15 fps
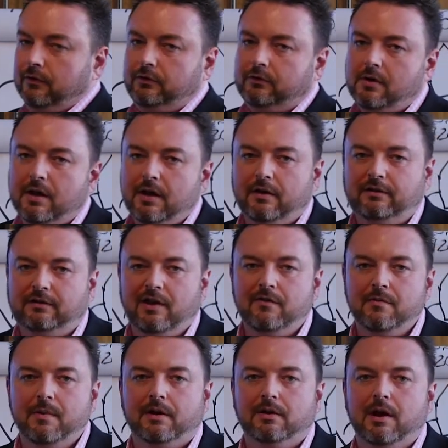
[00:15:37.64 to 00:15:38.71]
Australia.
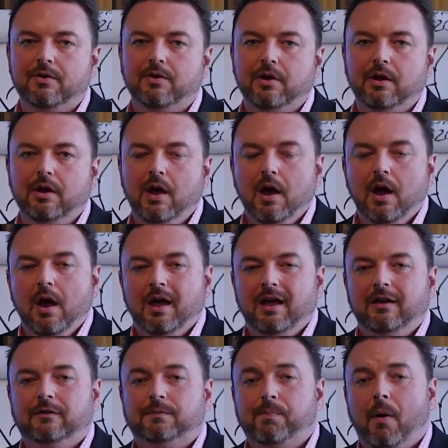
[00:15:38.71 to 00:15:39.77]
Stephen McClutchie
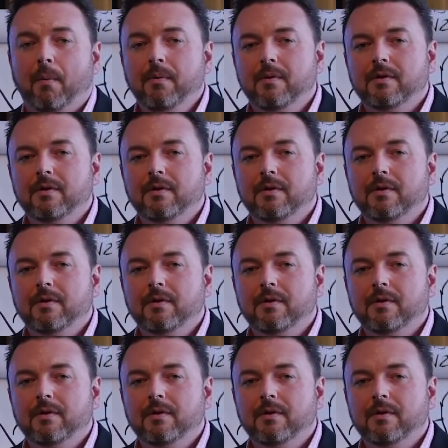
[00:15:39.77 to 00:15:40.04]
is probably